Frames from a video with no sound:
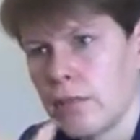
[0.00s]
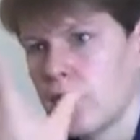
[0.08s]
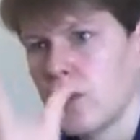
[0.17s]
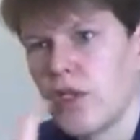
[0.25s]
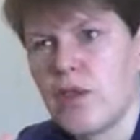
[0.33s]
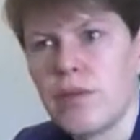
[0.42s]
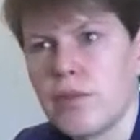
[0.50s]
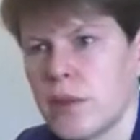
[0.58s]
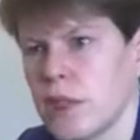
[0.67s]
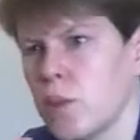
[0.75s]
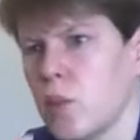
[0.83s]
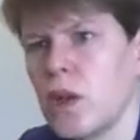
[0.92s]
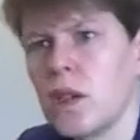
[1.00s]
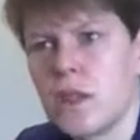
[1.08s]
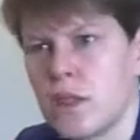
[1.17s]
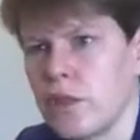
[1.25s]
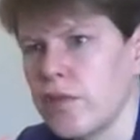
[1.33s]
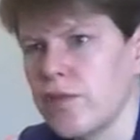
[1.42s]
sort of
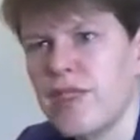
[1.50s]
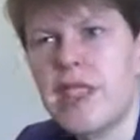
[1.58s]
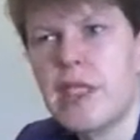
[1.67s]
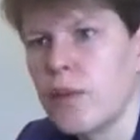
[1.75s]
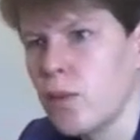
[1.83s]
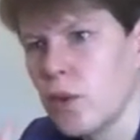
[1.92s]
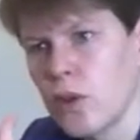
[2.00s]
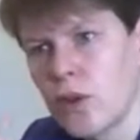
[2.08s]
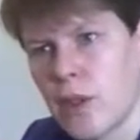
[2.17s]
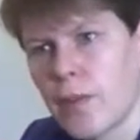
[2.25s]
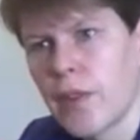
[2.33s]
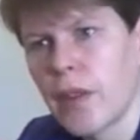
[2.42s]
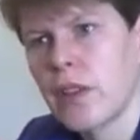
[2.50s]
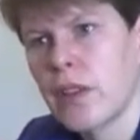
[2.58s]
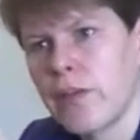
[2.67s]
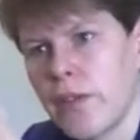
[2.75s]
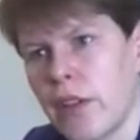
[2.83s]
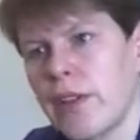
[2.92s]
swirls of knitting wool or something. They're
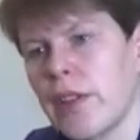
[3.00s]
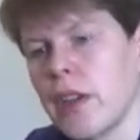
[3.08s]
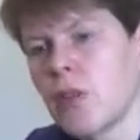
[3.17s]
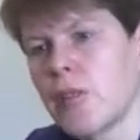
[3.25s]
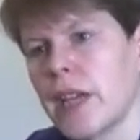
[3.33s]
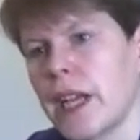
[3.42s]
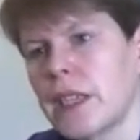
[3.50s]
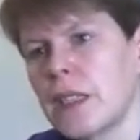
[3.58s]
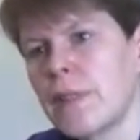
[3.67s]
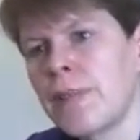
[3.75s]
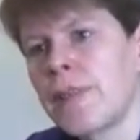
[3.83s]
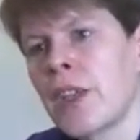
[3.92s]
very, very complicated.